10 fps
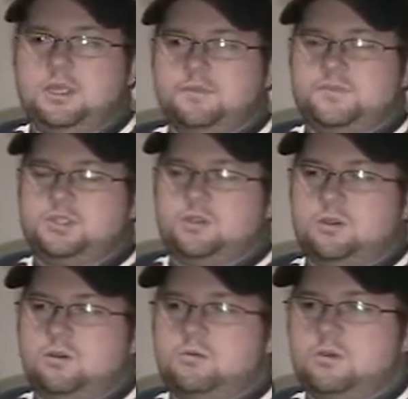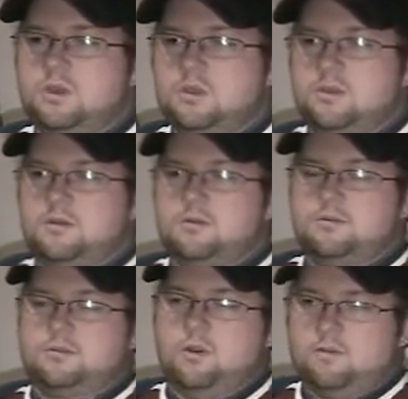So
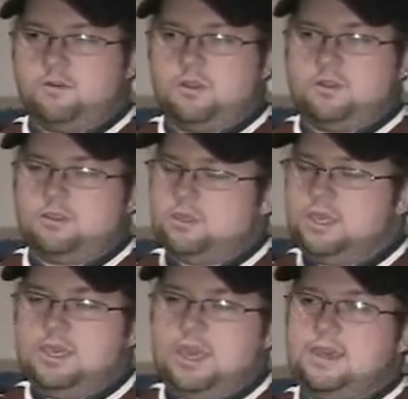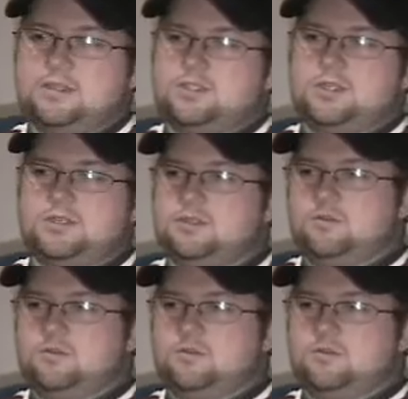over EA is just,